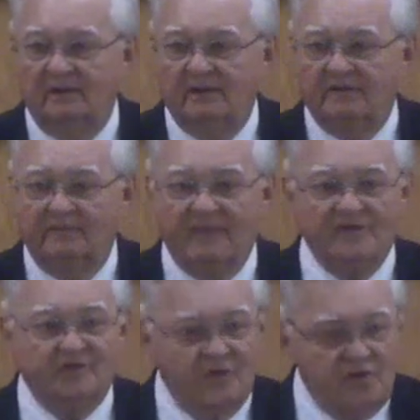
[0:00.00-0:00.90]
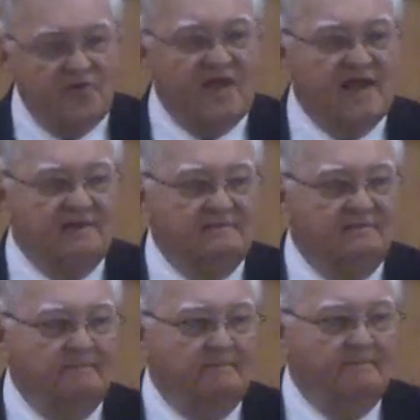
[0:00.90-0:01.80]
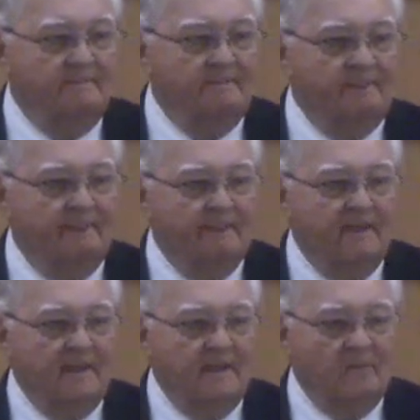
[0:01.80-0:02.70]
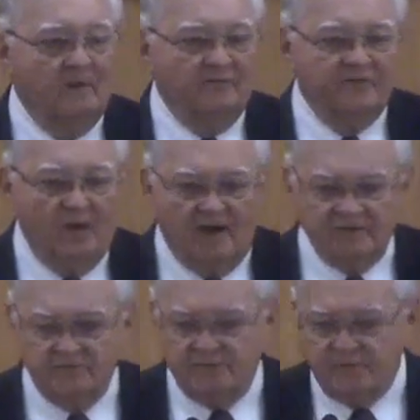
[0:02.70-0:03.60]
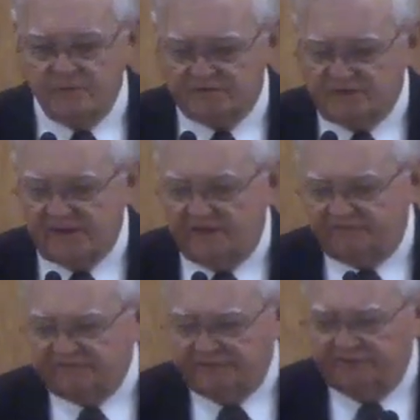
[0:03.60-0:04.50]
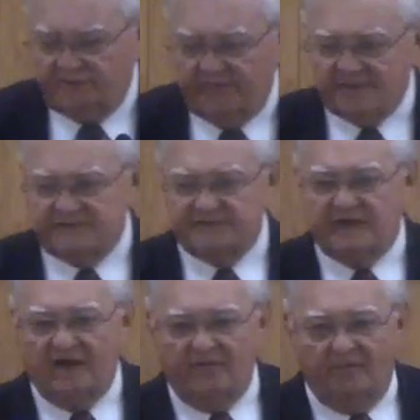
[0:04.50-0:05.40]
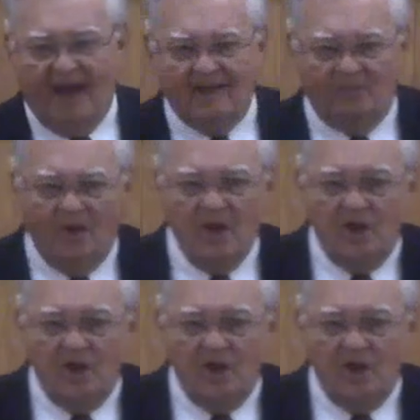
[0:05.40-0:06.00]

Sometimes they do that. Well, if you're honest with yourself and doing your best to study the Bible,